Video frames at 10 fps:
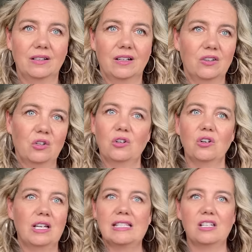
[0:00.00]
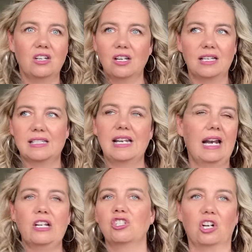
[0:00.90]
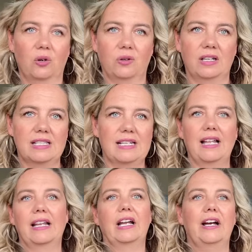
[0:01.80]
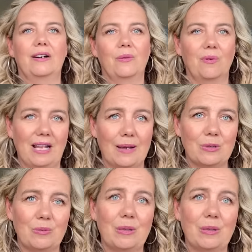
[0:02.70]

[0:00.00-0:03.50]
It's not a joke. It's not like, oh, it won't happen to